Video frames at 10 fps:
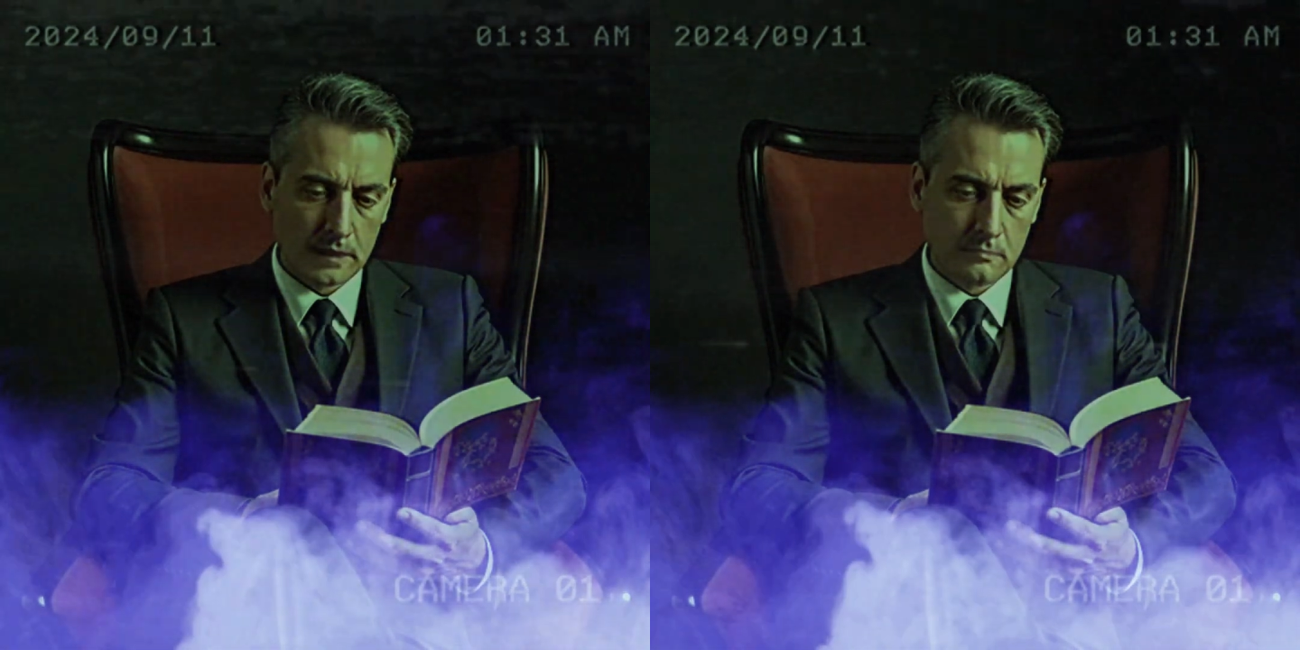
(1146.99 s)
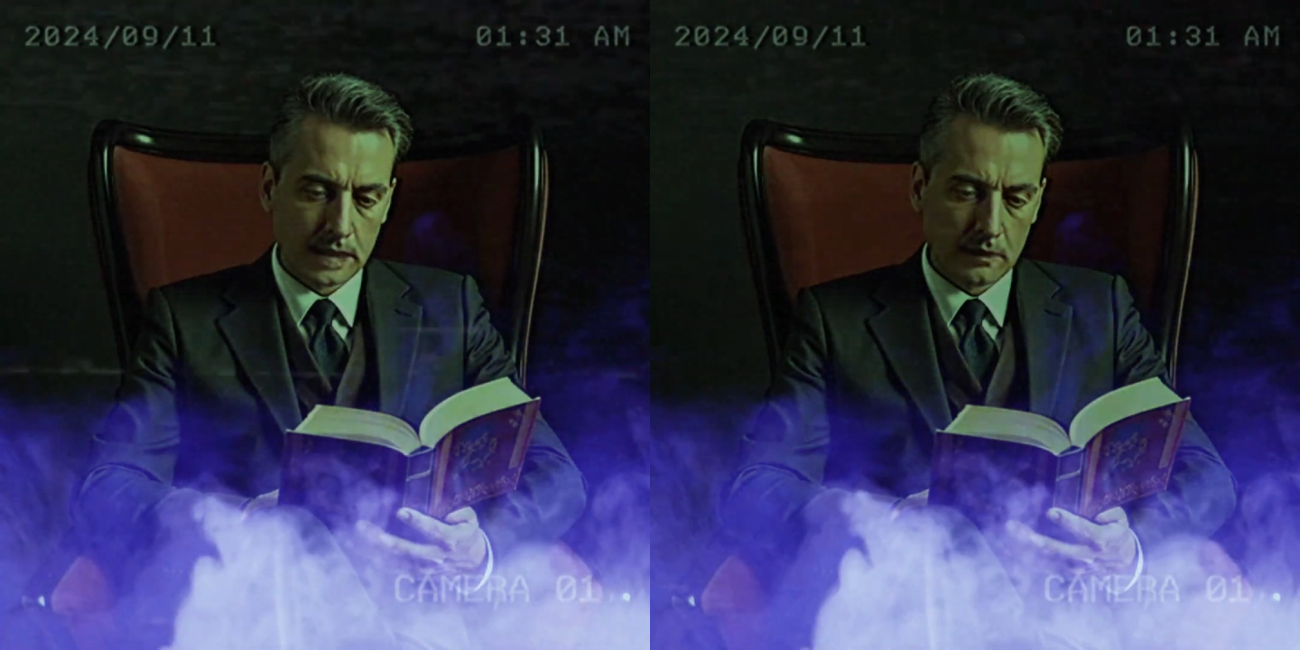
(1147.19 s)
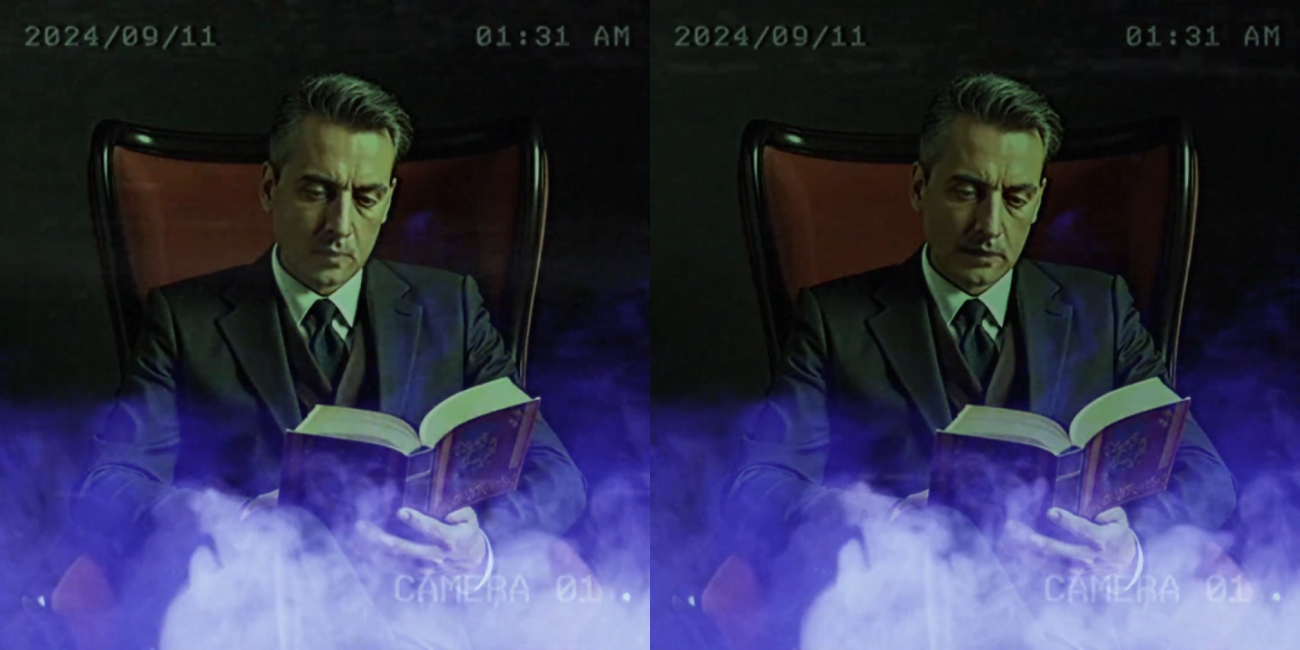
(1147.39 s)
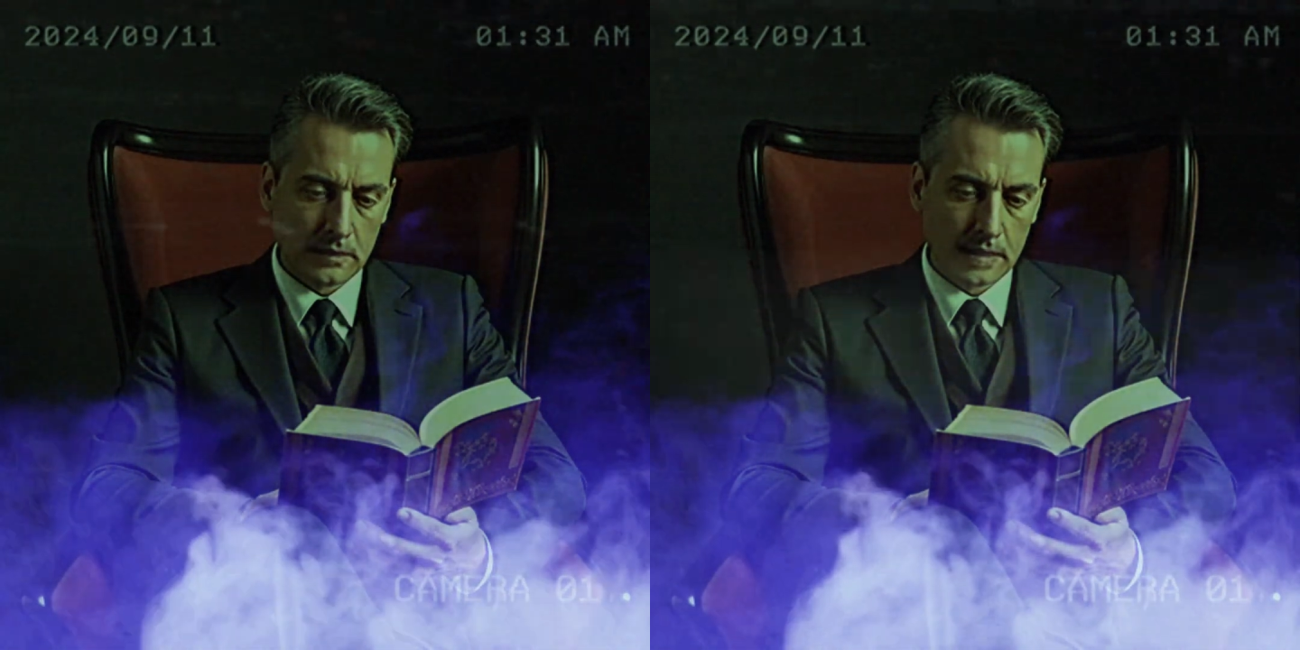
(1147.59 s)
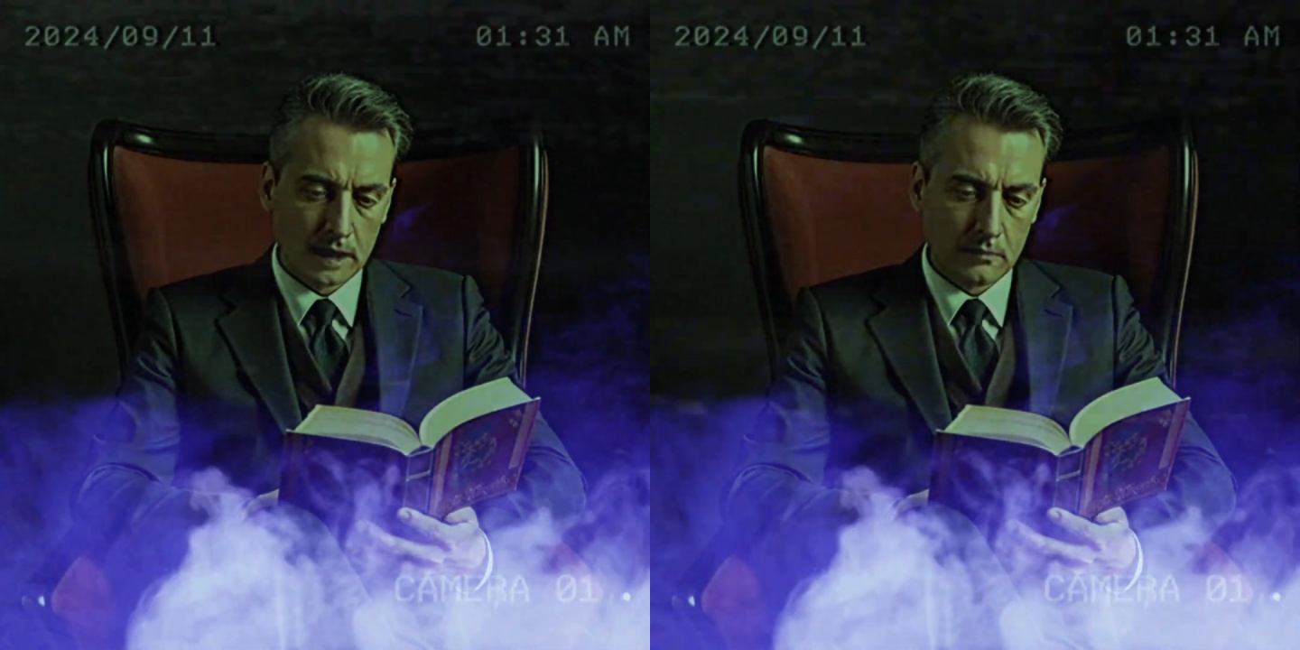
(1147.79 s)
and many
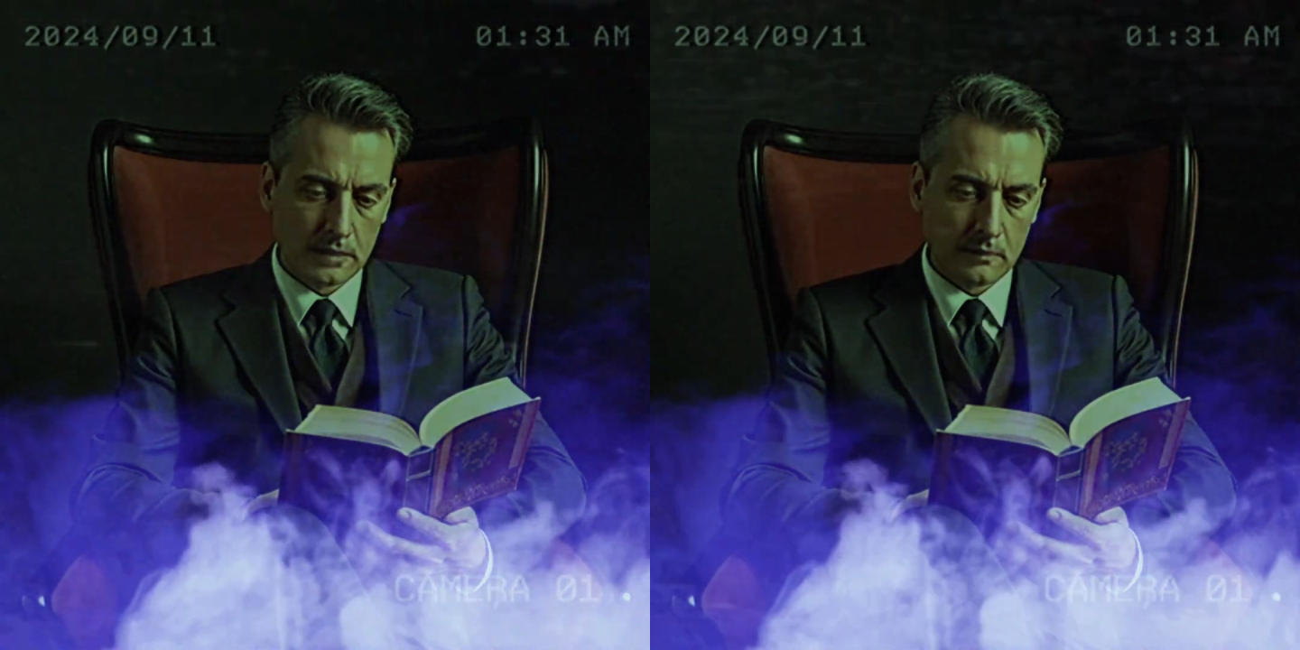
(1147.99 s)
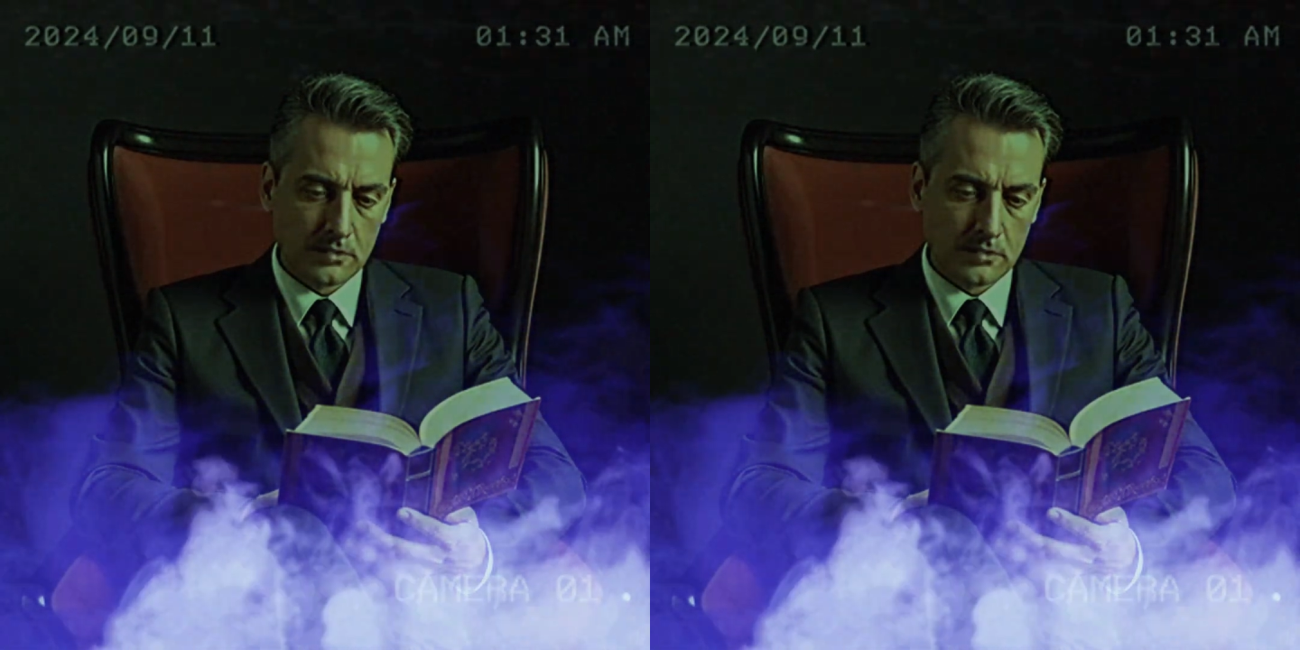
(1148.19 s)
wondered how he